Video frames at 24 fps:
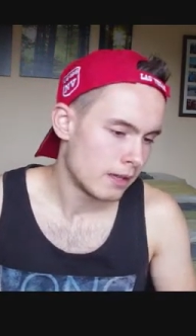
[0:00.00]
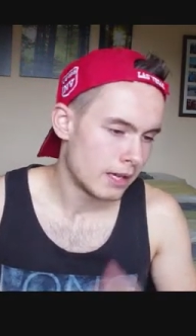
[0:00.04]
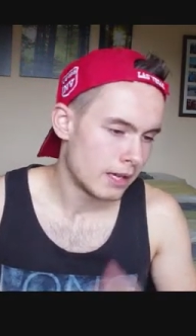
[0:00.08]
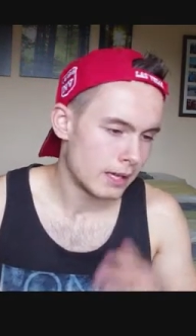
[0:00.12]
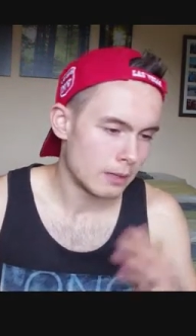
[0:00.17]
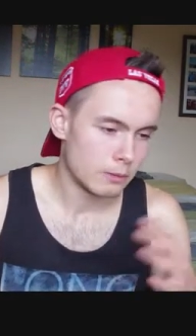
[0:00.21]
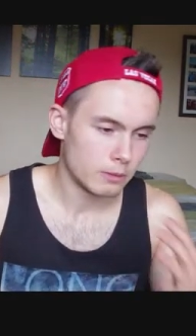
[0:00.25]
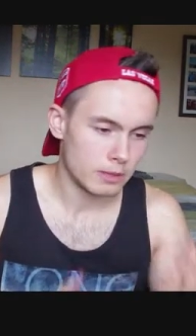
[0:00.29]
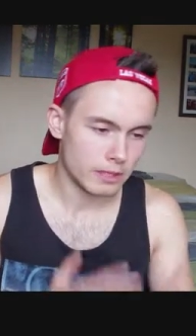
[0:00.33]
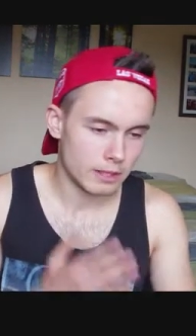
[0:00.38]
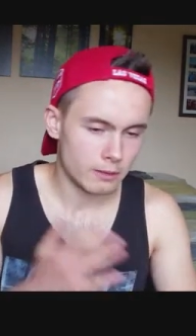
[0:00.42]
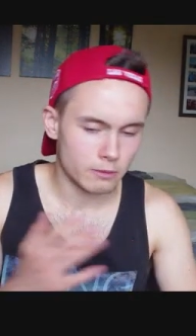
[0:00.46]

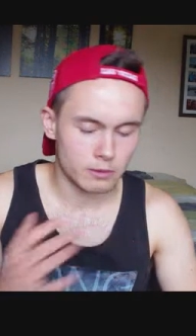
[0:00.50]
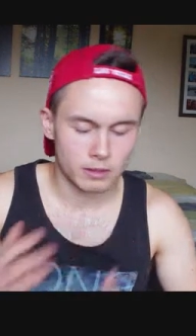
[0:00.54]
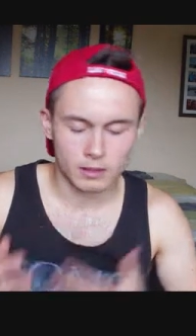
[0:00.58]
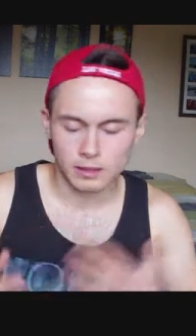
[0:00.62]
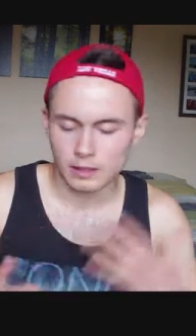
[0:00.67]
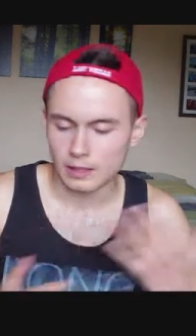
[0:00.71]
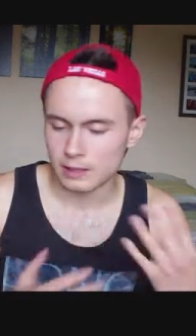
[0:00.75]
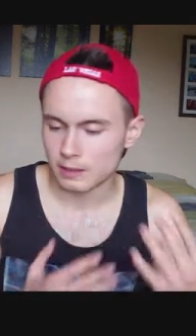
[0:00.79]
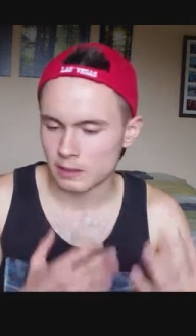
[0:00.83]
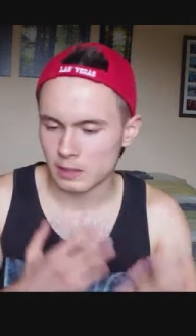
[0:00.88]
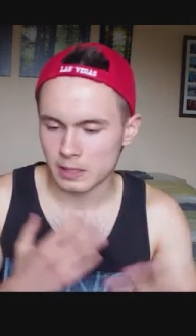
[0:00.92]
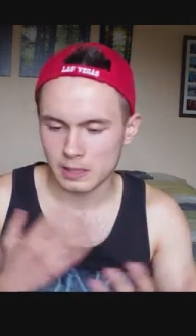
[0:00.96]

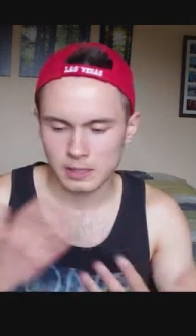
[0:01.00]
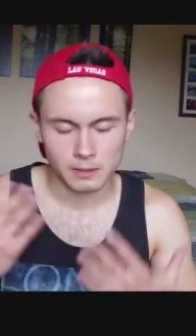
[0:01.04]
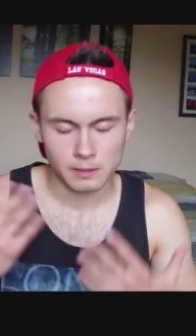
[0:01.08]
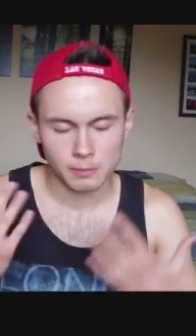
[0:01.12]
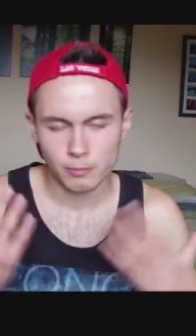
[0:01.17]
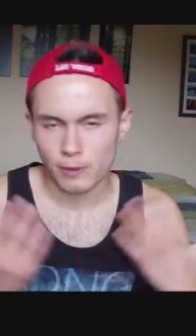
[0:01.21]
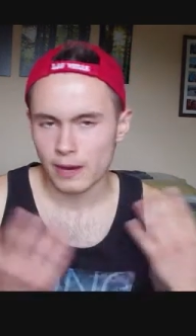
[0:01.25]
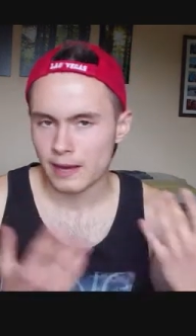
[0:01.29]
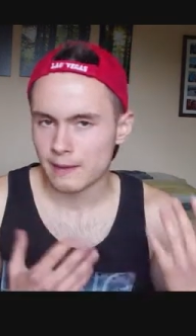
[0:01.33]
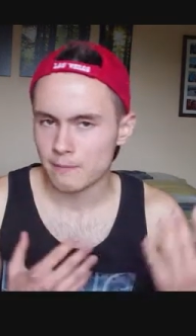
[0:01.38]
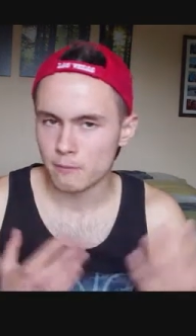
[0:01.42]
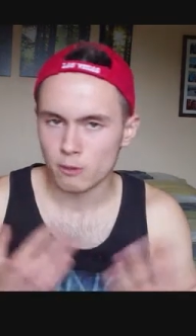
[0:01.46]
it just
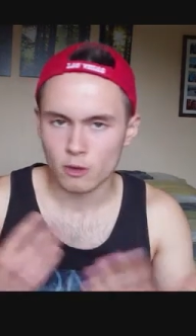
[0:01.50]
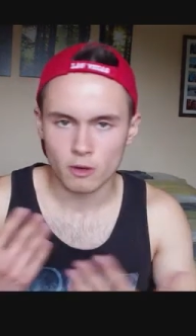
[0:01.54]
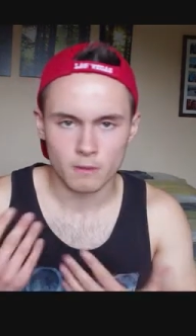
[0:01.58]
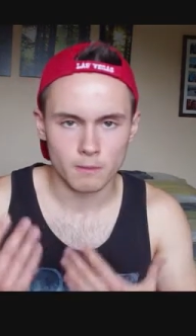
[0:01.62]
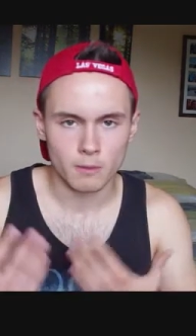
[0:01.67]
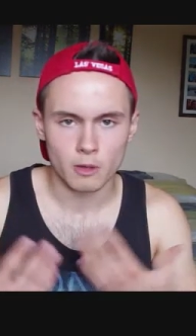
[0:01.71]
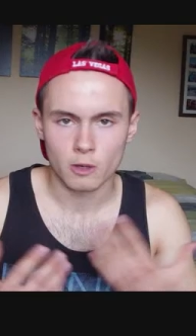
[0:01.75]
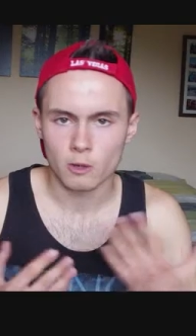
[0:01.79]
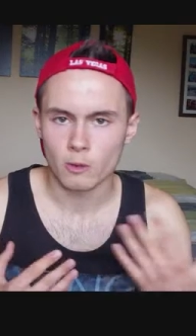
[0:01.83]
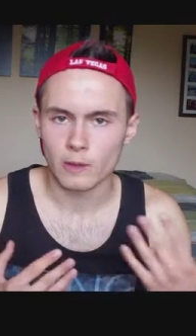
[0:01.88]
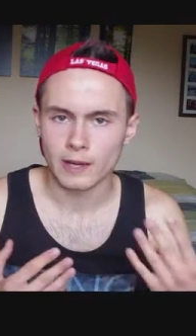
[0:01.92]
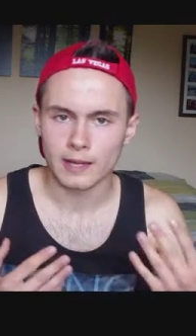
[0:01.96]
spread more and
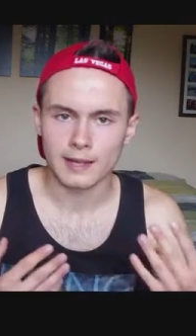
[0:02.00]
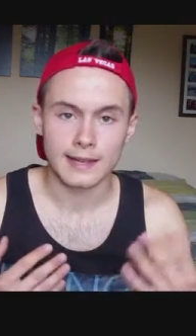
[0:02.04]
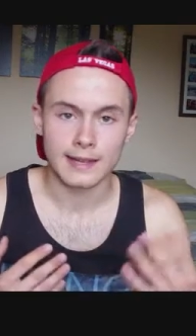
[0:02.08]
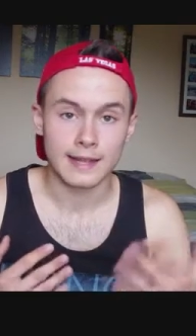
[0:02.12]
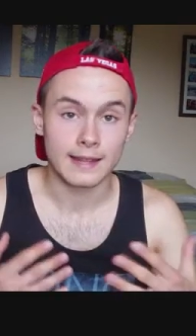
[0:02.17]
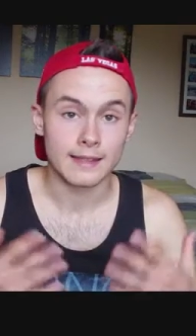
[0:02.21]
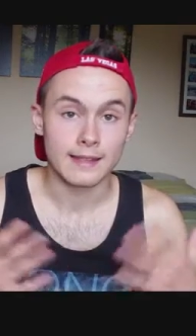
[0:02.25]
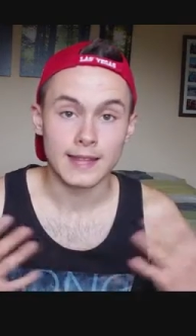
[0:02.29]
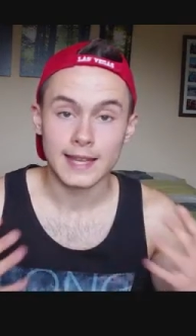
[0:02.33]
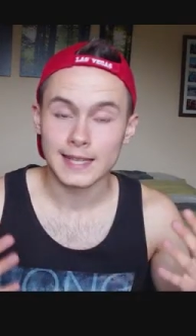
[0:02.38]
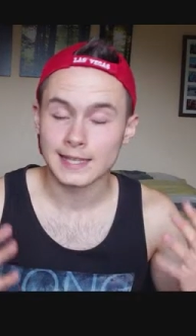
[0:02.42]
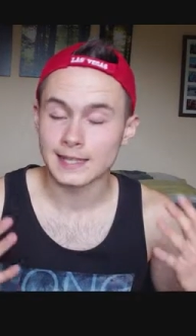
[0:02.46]
more quickly,
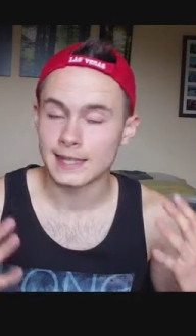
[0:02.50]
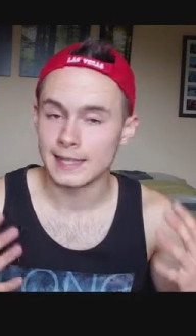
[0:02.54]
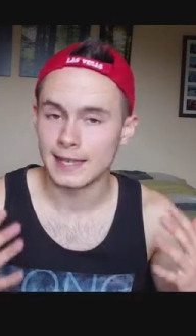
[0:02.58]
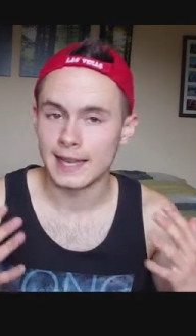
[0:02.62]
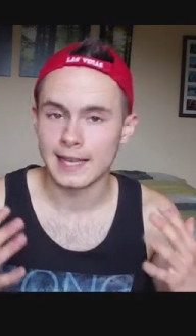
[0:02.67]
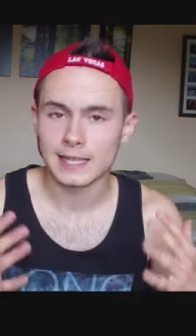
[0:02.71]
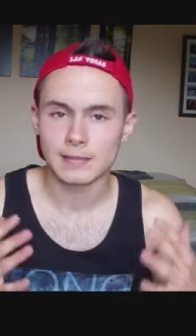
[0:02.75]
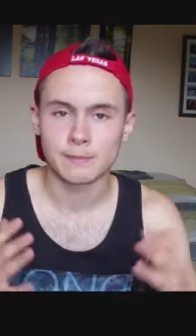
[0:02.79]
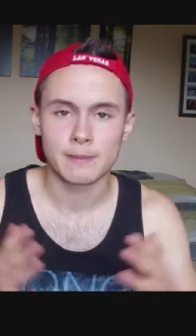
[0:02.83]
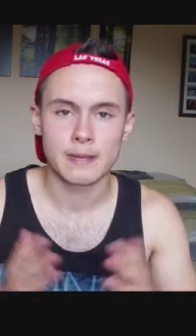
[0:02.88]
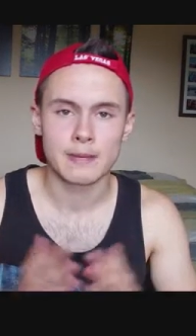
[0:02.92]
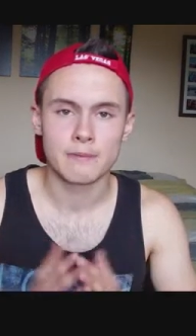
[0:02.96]
and
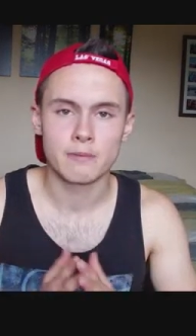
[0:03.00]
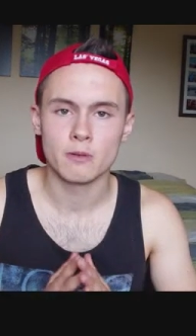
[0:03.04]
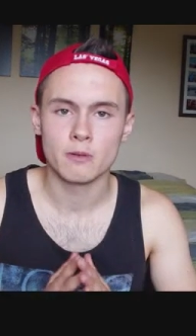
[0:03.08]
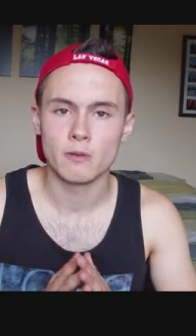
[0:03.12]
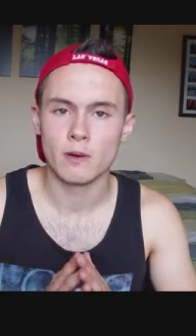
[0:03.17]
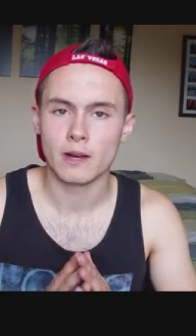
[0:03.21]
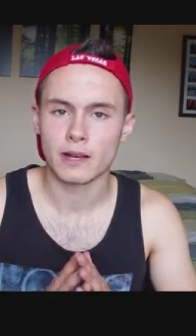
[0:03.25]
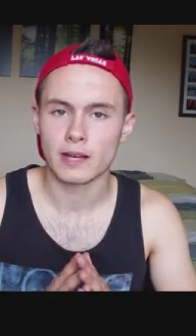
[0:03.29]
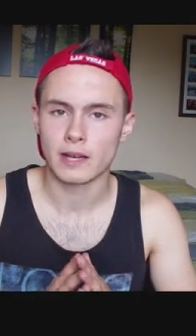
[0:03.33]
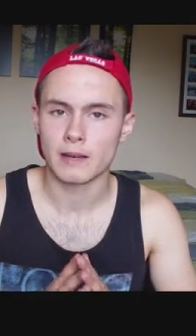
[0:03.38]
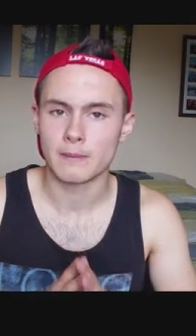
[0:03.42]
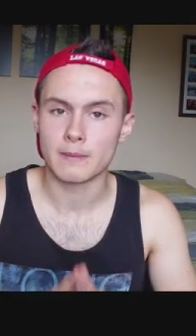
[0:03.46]
less people
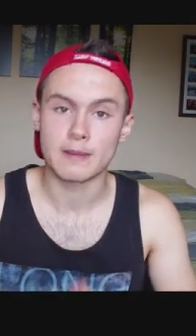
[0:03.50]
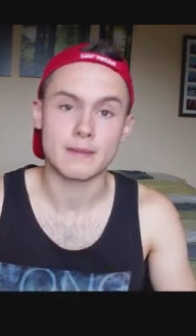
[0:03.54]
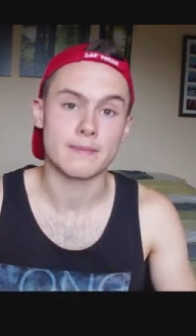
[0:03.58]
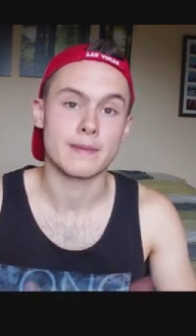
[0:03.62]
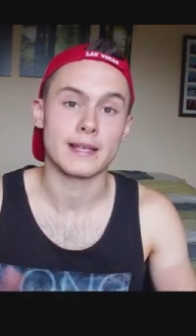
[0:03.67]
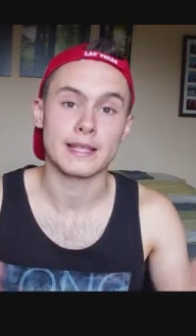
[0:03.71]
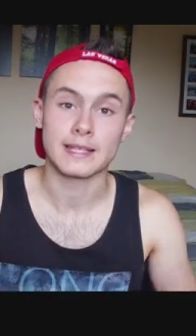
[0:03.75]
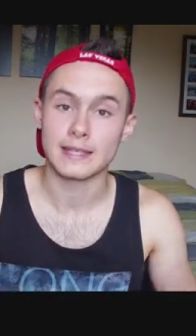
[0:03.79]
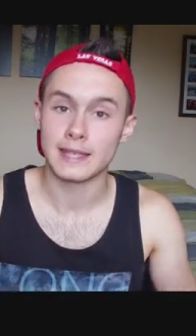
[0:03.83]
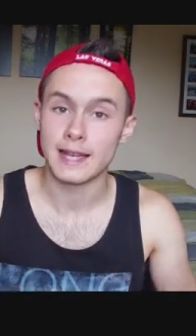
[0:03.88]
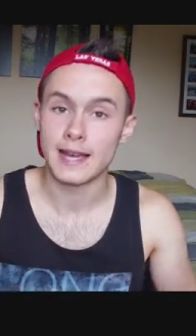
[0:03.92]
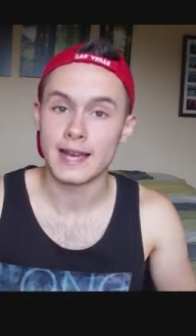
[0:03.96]
are going to be
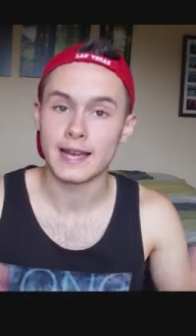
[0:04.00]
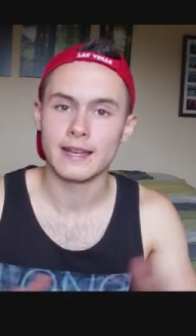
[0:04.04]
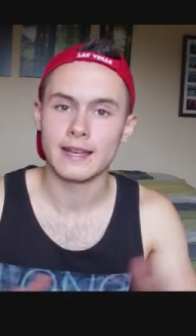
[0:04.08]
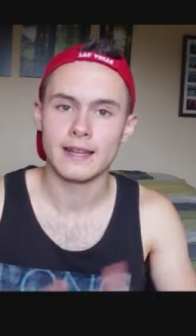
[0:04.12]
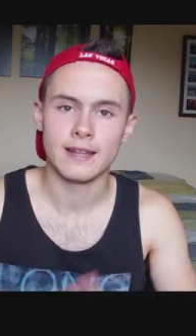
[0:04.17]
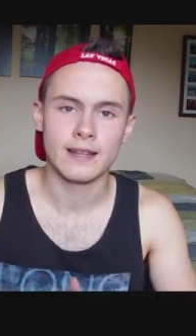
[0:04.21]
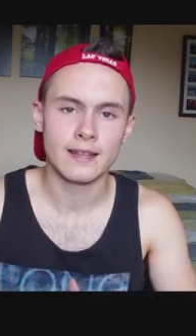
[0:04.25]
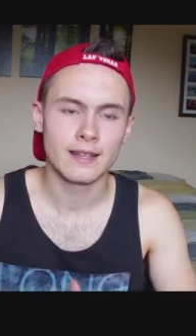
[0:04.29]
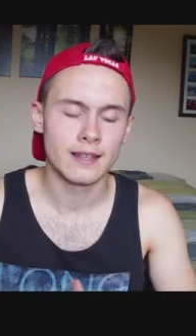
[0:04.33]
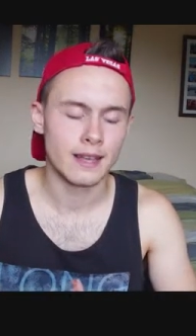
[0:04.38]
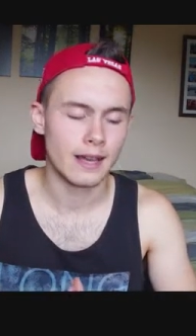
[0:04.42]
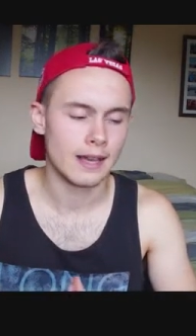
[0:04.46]
misled
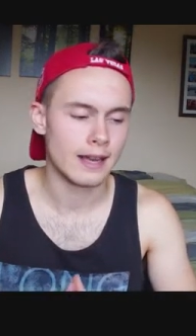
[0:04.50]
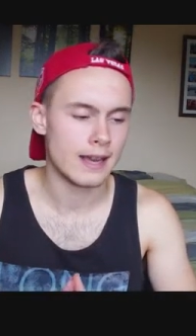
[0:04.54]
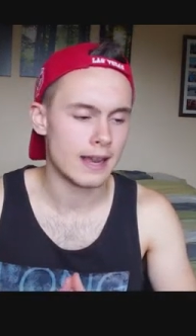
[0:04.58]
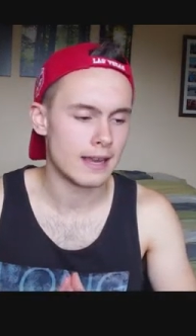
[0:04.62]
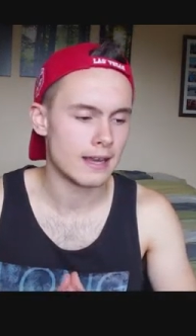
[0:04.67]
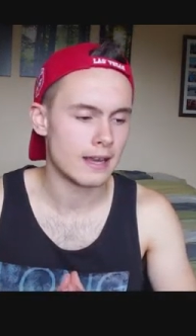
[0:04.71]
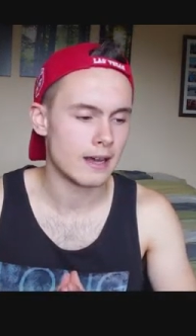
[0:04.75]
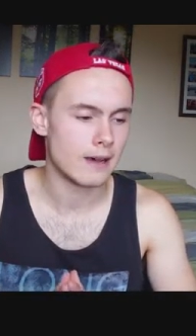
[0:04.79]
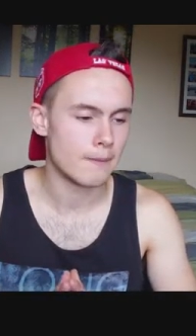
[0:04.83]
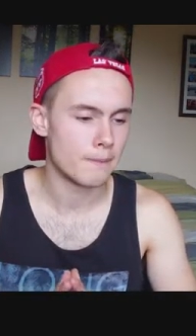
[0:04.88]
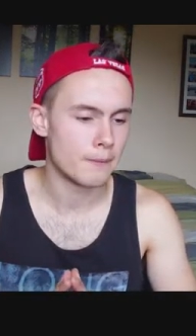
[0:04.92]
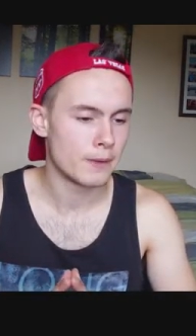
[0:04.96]
and
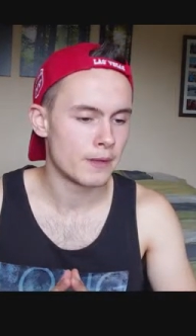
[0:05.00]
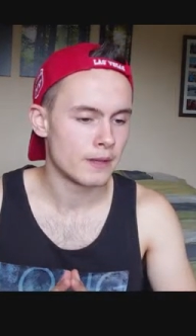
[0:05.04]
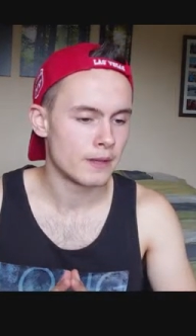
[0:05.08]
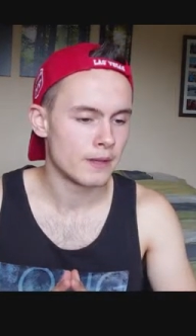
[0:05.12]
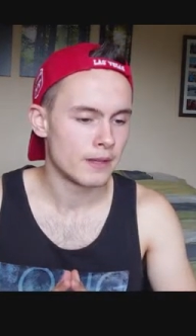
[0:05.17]
end up,